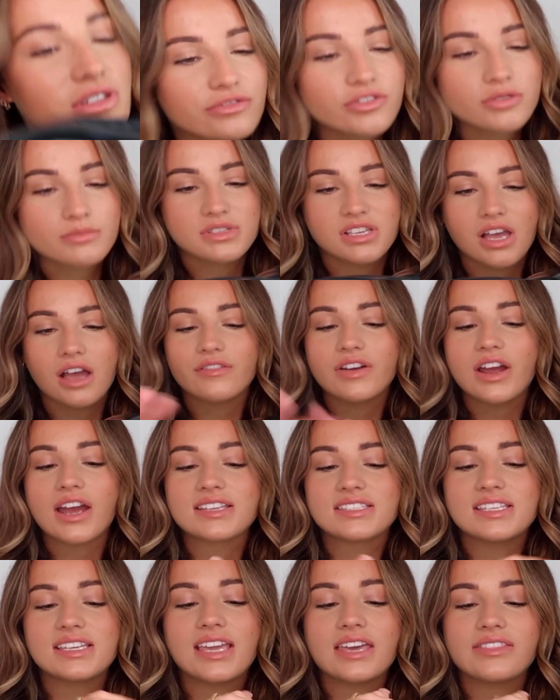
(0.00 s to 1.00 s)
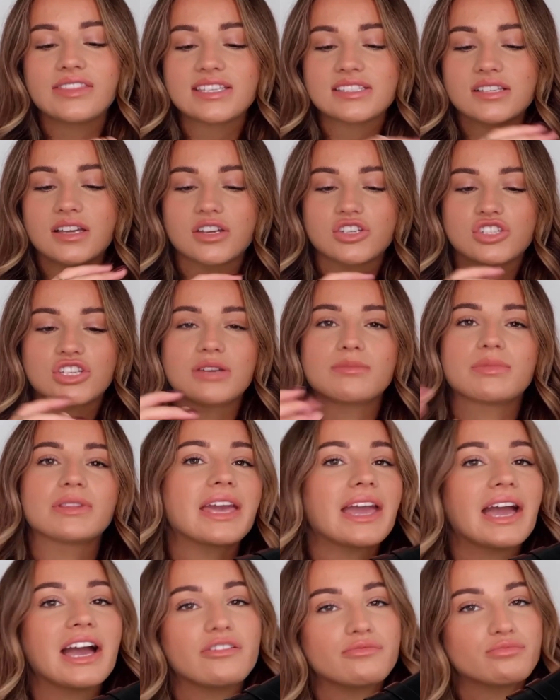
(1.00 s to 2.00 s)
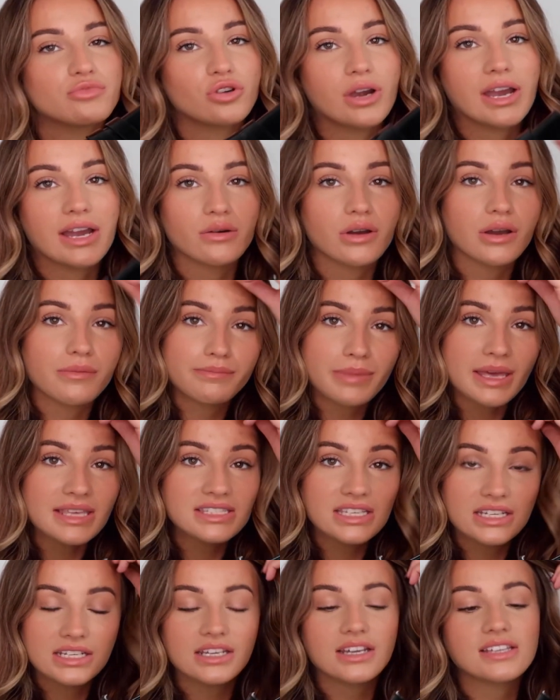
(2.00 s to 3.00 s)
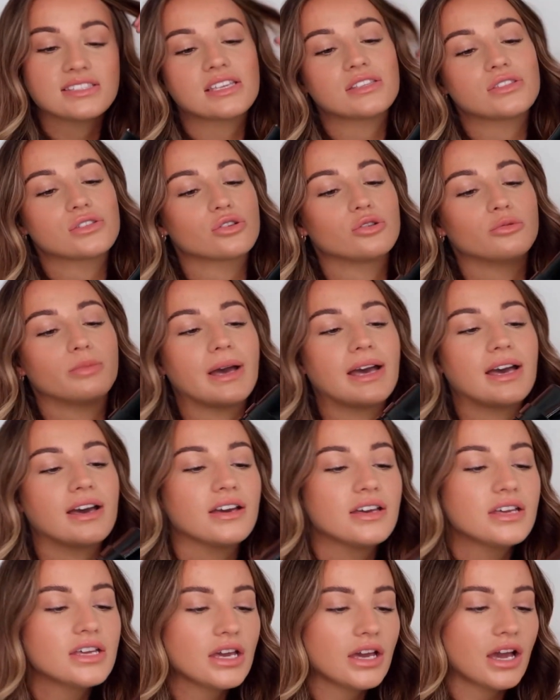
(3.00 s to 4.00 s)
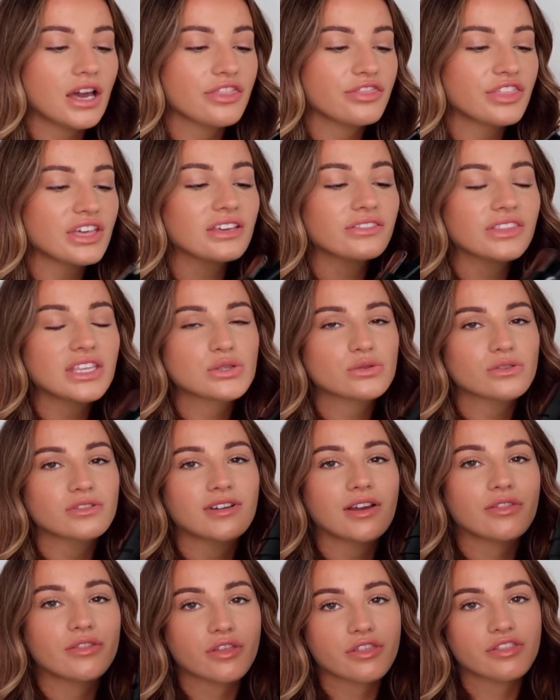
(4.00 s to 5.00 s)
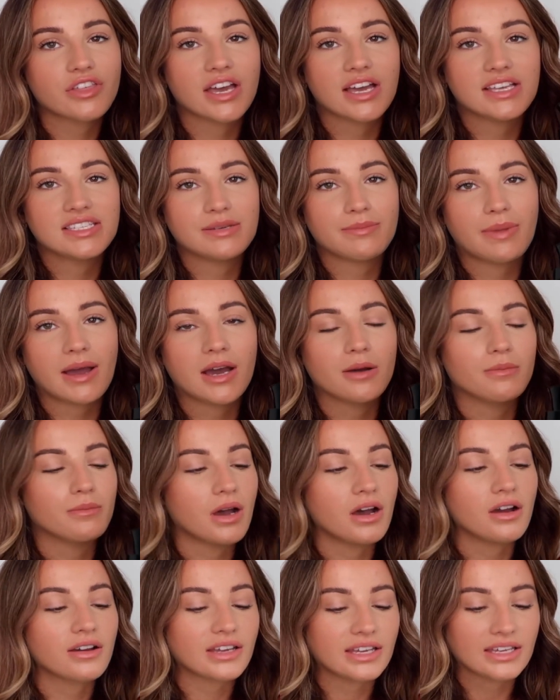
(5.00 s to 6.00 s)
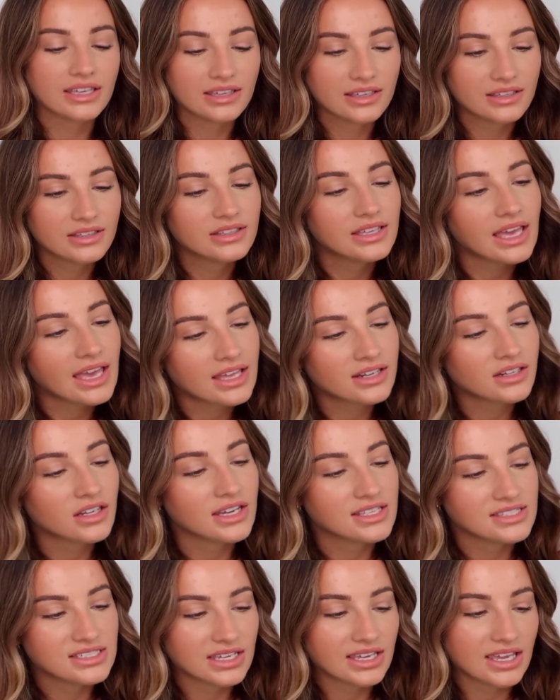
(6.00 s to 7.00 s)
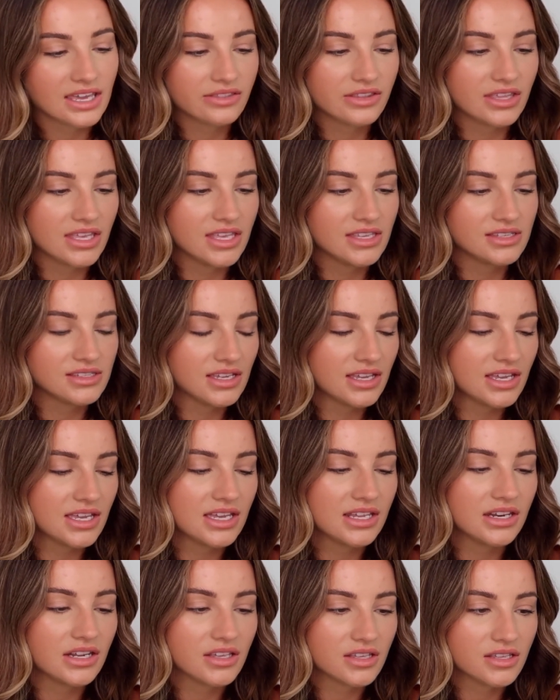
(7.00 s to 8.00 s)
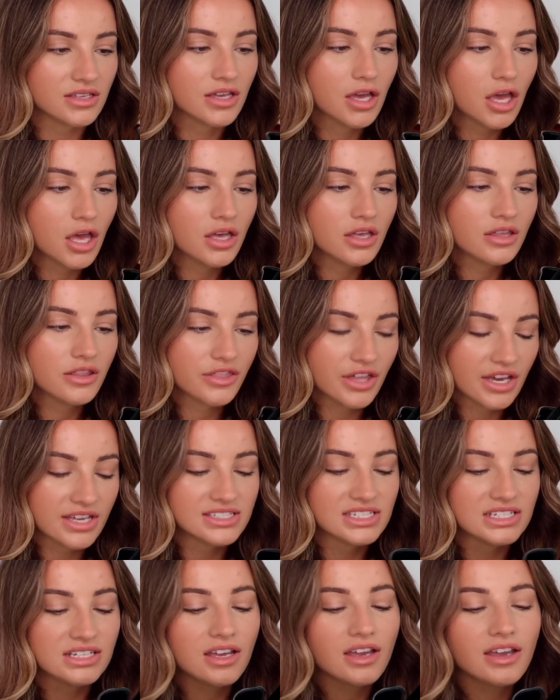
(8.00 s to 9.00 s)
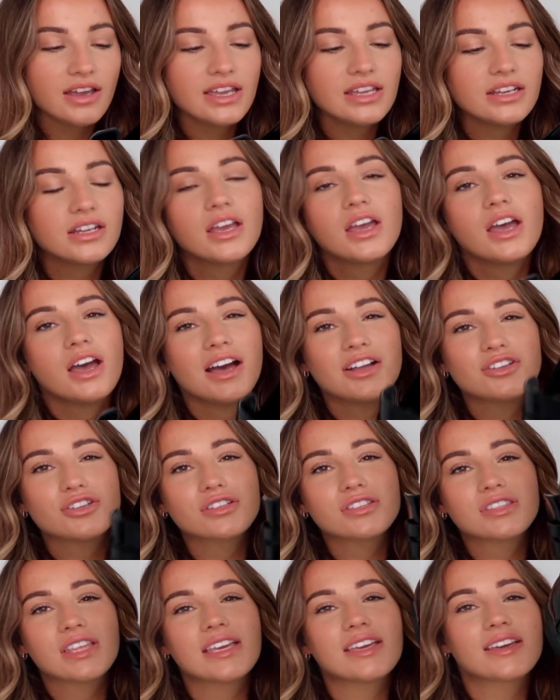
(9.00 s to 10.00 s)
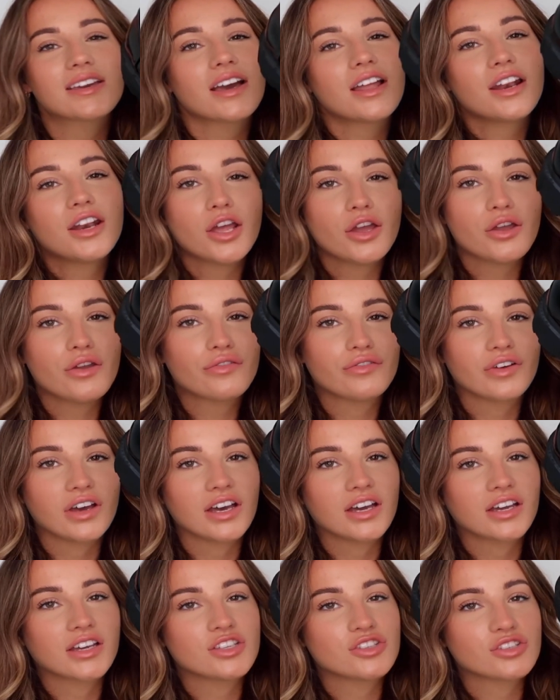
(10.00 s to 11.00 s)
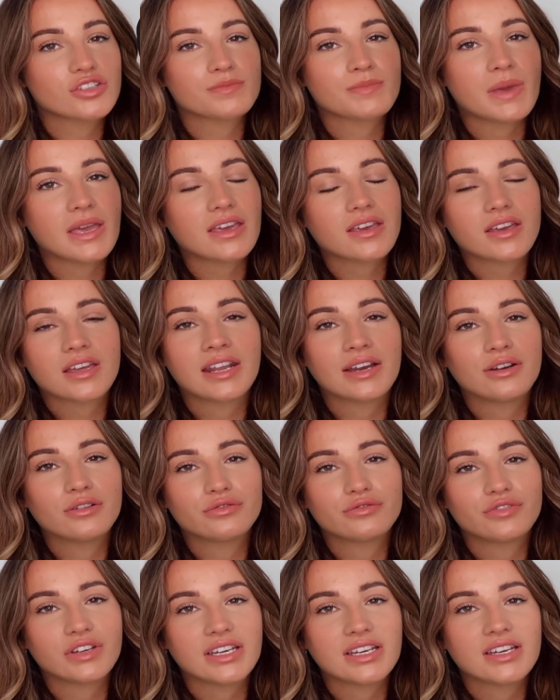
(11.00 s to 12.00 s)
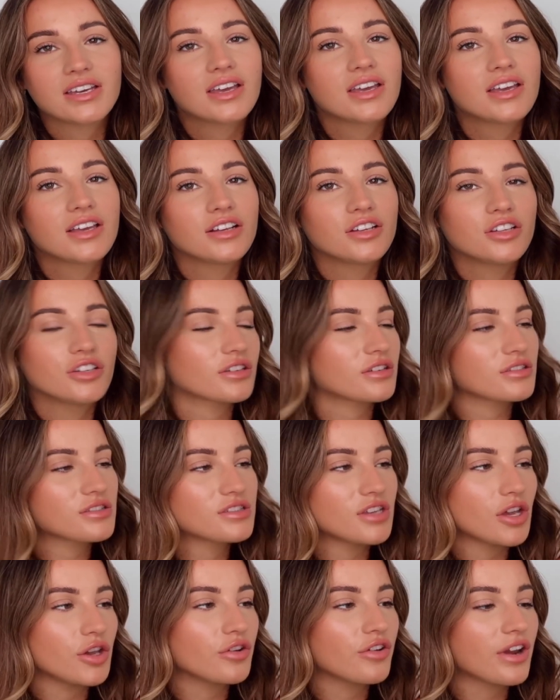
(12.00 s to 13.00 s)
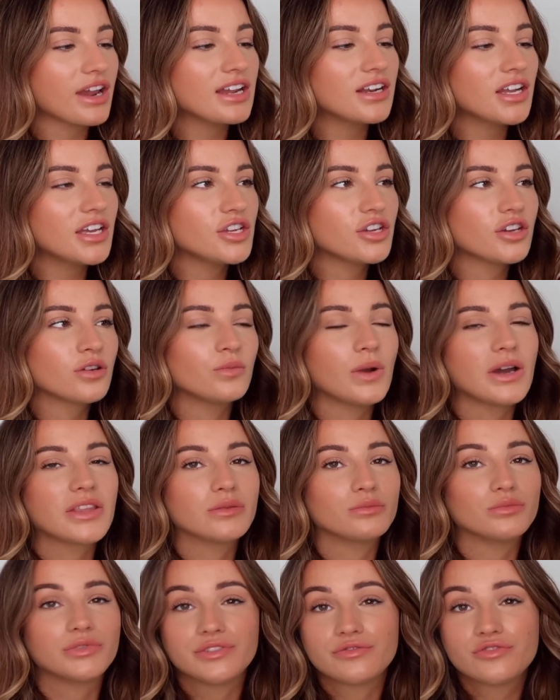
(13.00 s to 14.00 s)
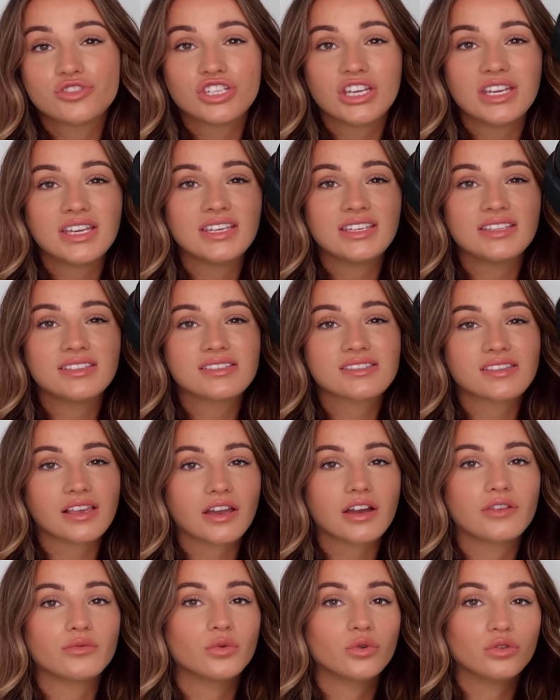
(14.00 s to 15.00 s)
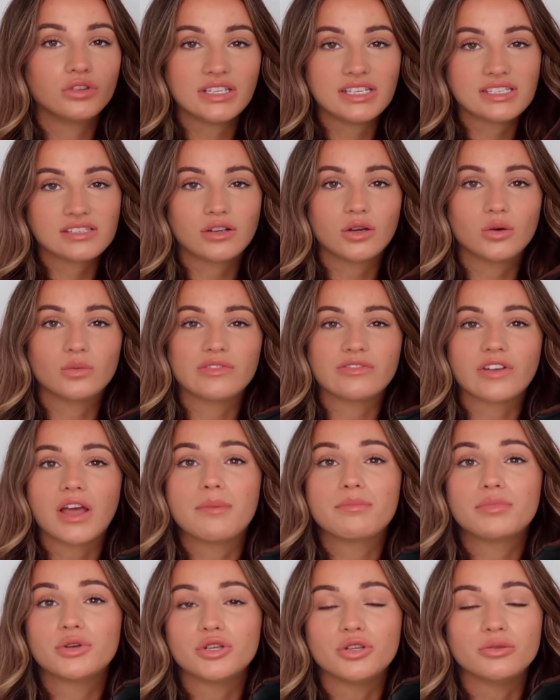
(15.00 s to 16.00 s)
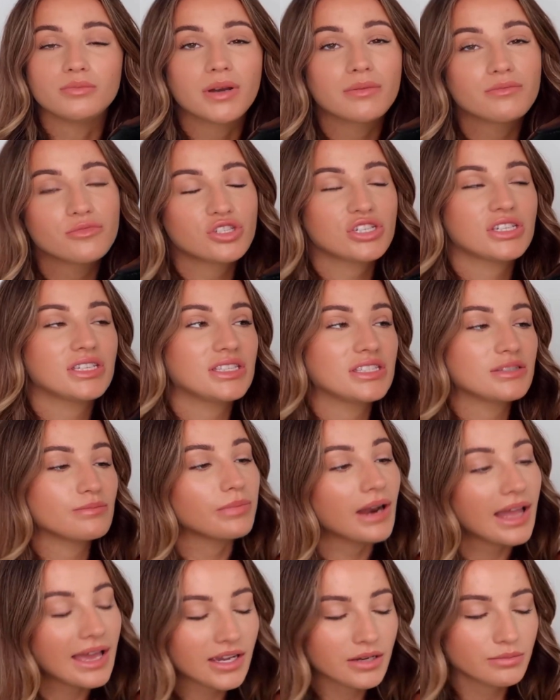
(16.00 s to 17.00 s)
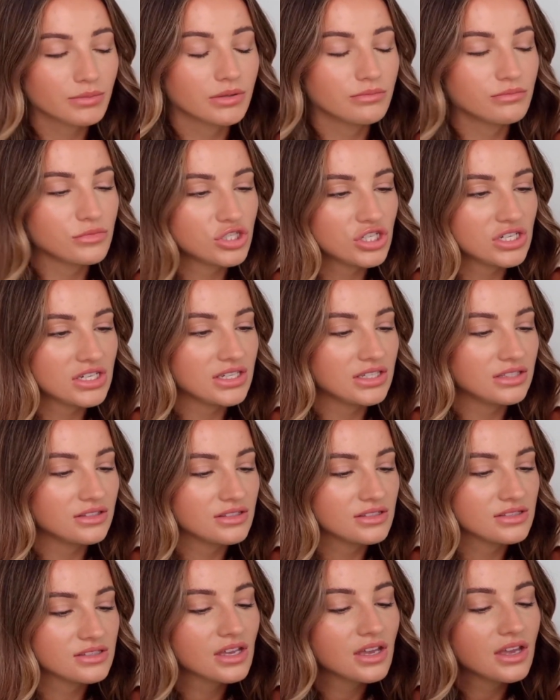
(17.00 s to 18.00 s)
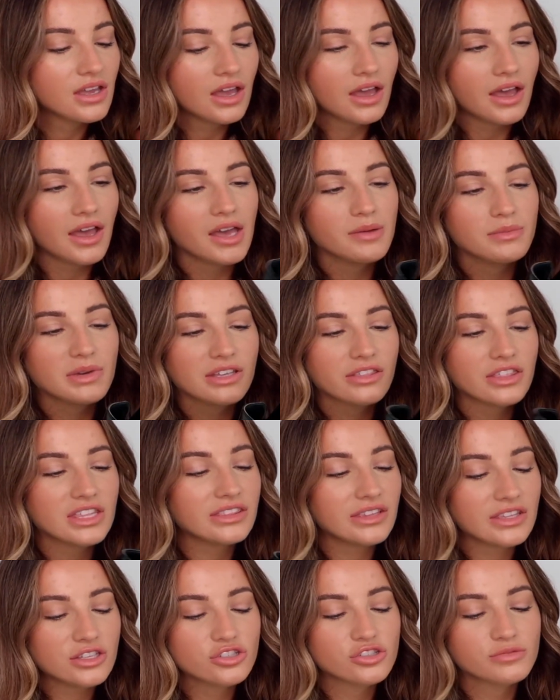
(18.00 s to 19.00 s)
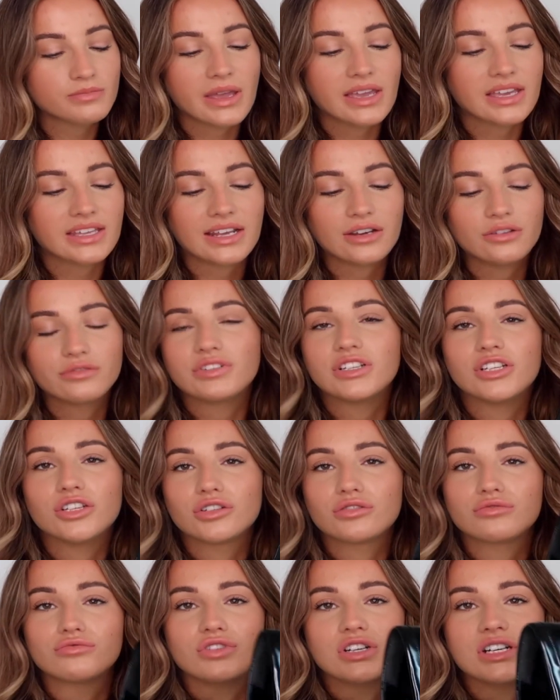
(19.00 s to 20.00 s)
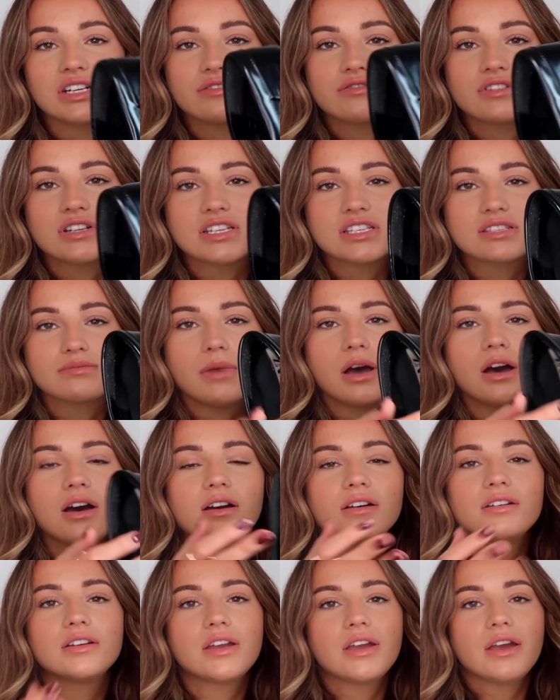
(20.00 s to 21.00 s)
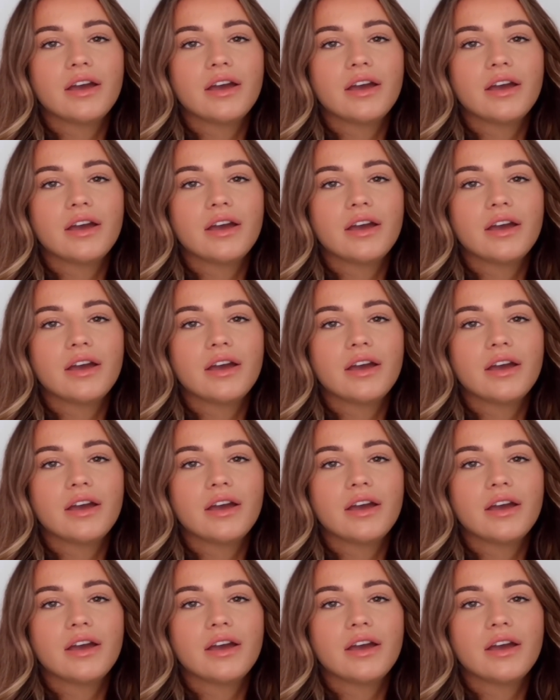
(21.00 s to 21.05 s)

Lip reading: are from Zara. I did get these last year, but they have brought out a basically identical pair. I think these were around the £30 mark. Again, I did get these in a 39. I just think a loafer can just make an outfit look so great. Like, you can wear them with jeans. Like, I've worn these a lot with like blue mum jeans, black mum jeans. I think they just make an outfit look really, really smart.